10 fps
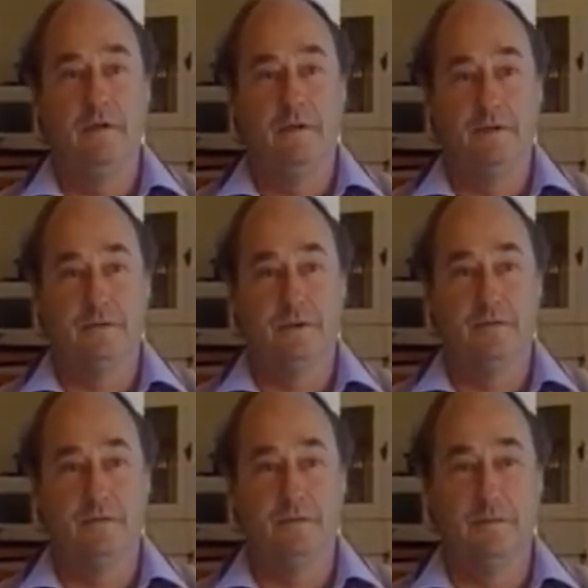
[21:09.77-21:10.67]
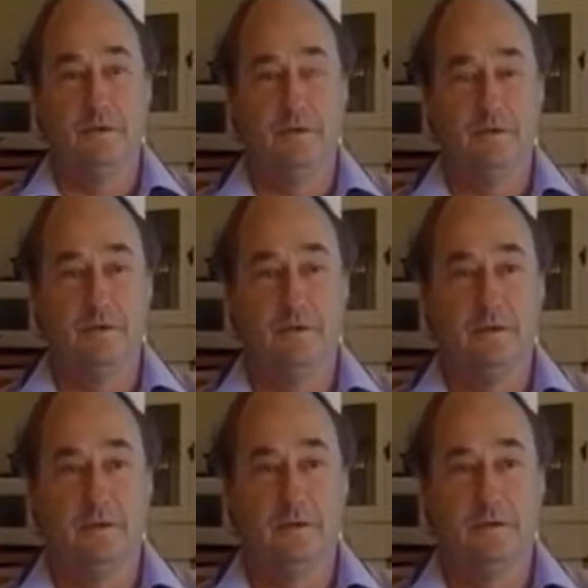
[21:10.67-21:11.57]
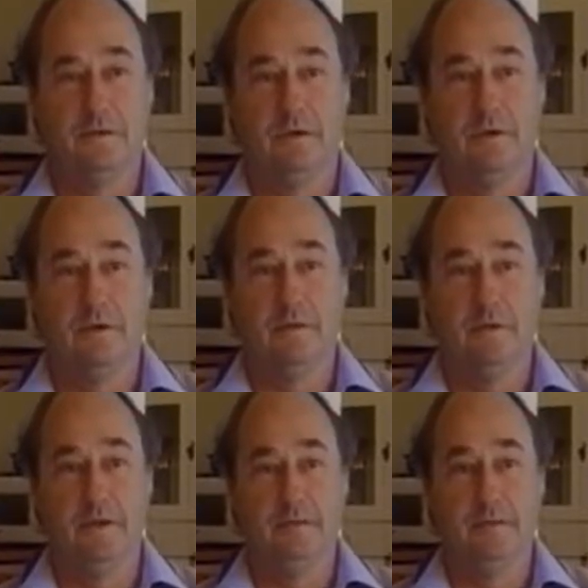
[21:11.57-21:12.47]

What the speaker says: That's one, that's why I grabbed it,